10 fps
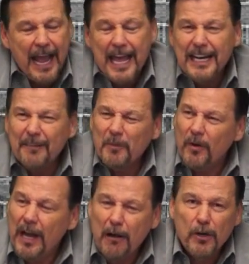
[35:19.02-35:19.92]

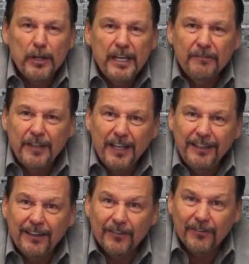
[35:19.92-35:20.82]
How could he have done
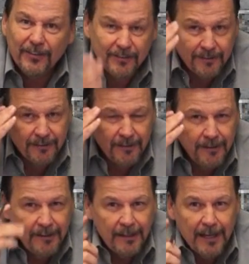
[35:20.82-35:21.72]
this?
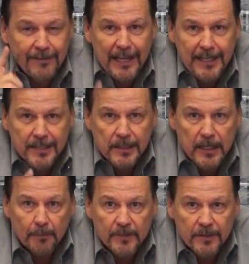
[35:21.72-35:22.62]
And then he
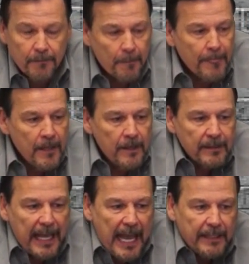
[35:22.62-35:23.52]
slipped.
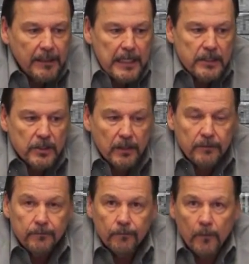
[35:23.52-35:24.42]
They had
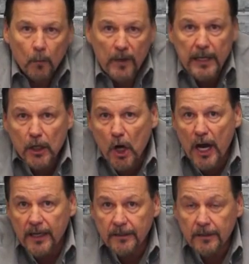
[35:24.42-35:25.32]
Lisa. We had
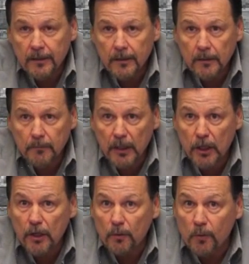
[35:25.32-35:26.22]
caught
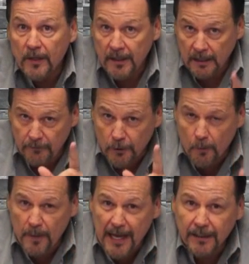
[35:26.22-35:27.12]
McHugh. You
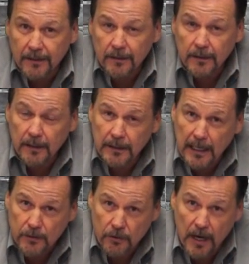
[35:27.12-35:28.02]
go back in
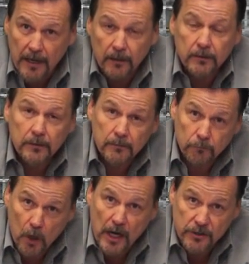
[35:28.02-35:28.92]
that trial.
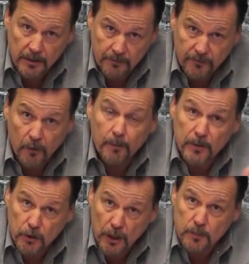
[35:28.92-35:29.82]
Ross, I'm sorry,
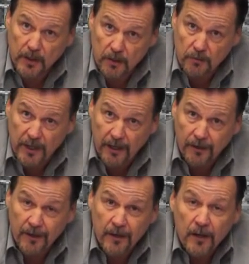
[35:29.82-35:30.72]
but Judge McHugh
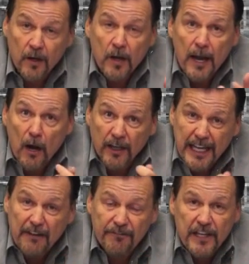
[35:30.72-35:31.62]
there. On
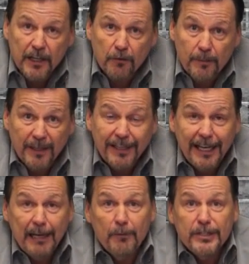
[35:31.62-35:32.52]
that fee agreement.
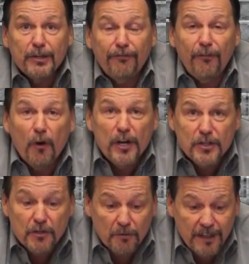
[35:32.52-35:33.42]
It was a
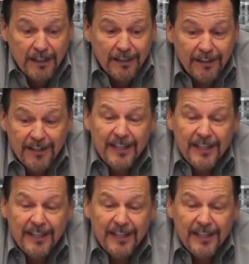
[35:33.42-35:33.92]
forgery.